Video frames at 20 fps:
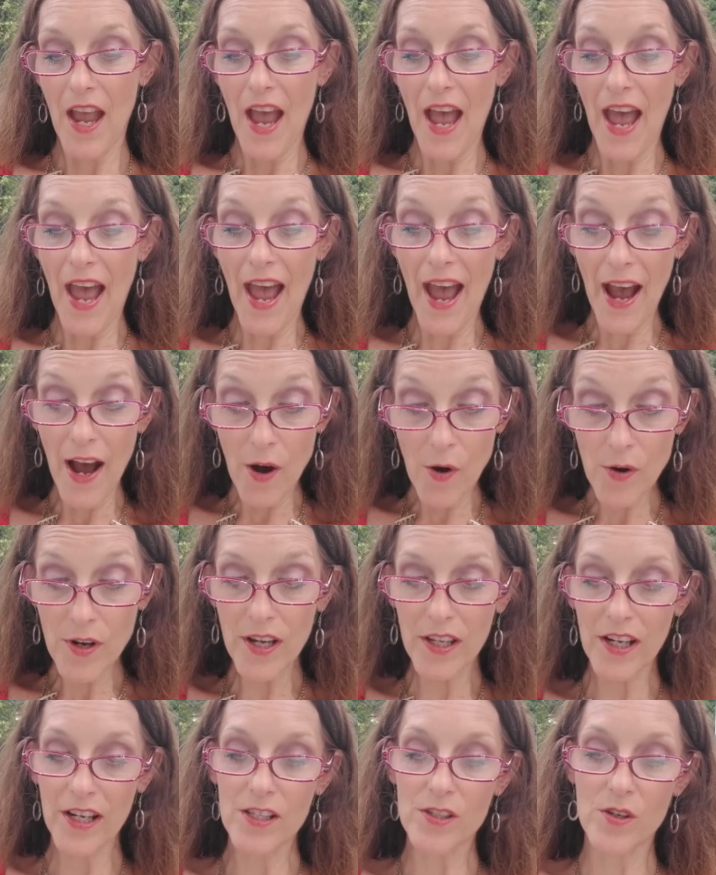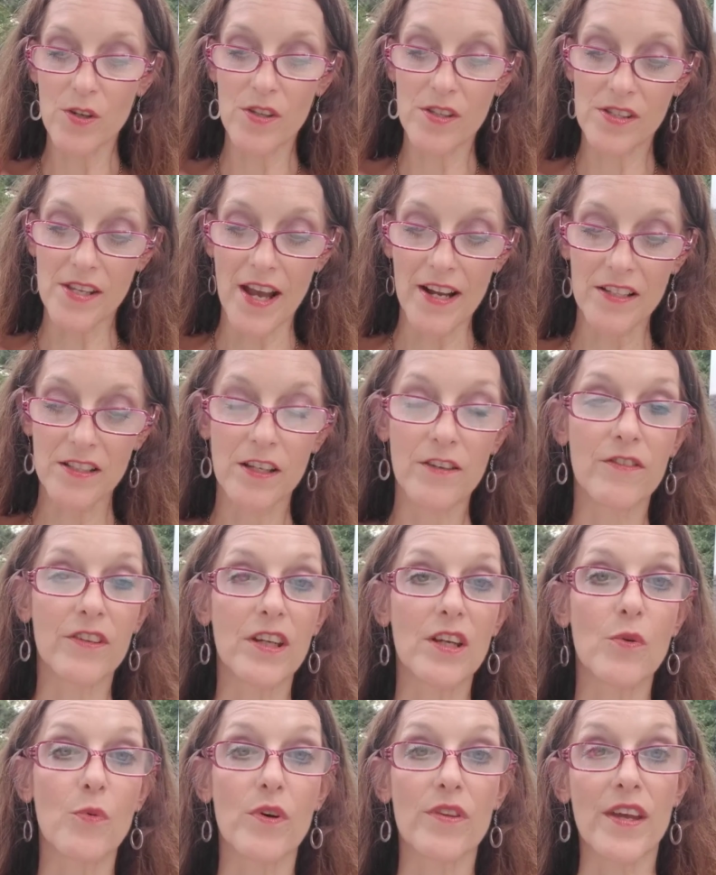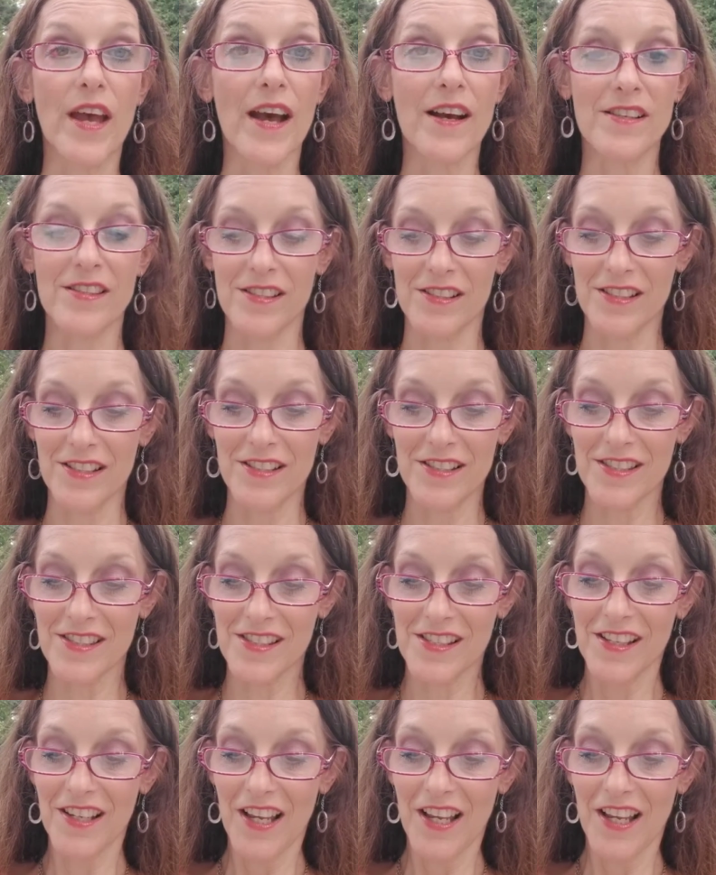How can I do this activity with excellence?